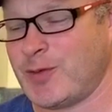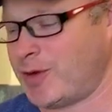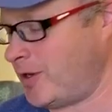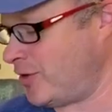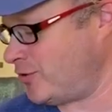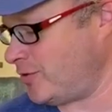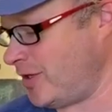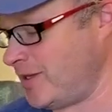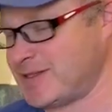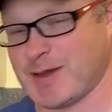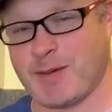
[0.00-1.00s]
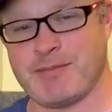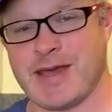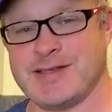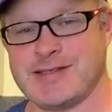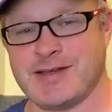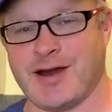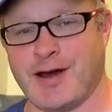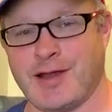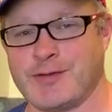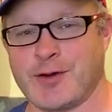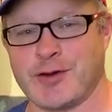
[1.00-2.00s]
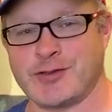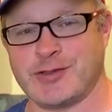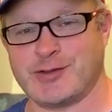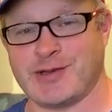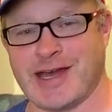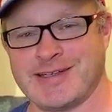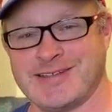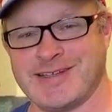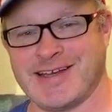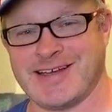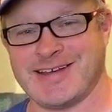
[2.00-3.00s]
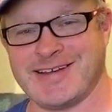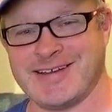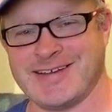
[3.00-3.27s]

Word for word: We're here to show you this amazing haul of groceries we got today.